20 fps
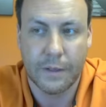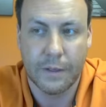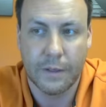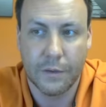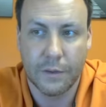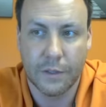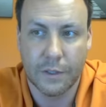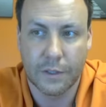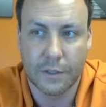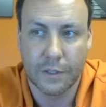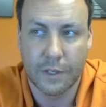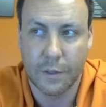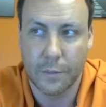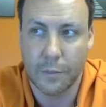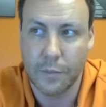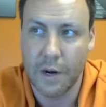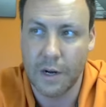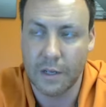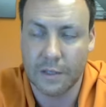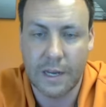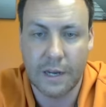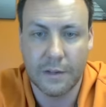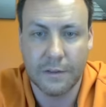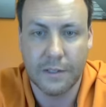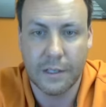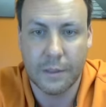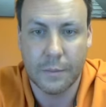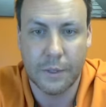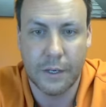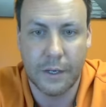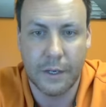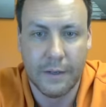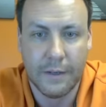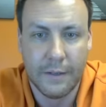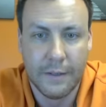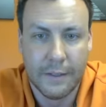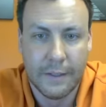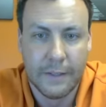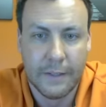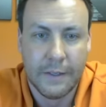there's other products out there, but
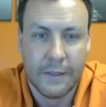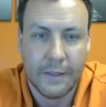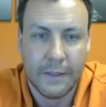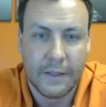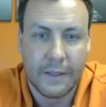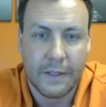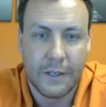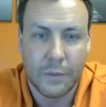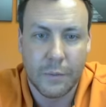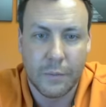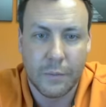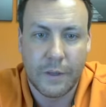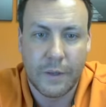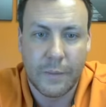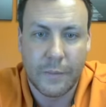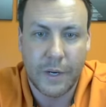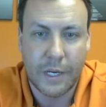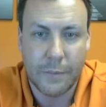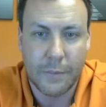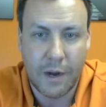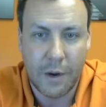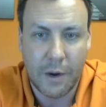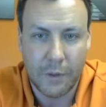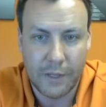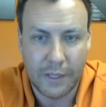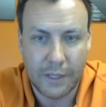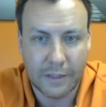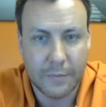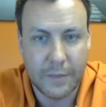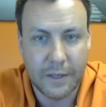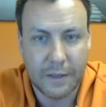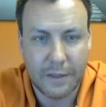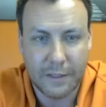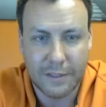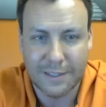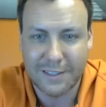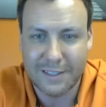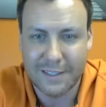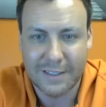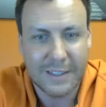at Mighty Paw, we like to make
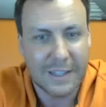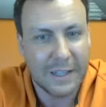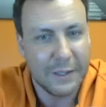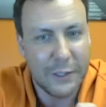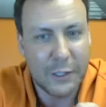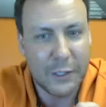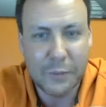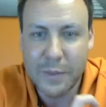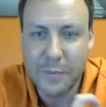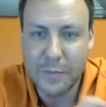things just a little bit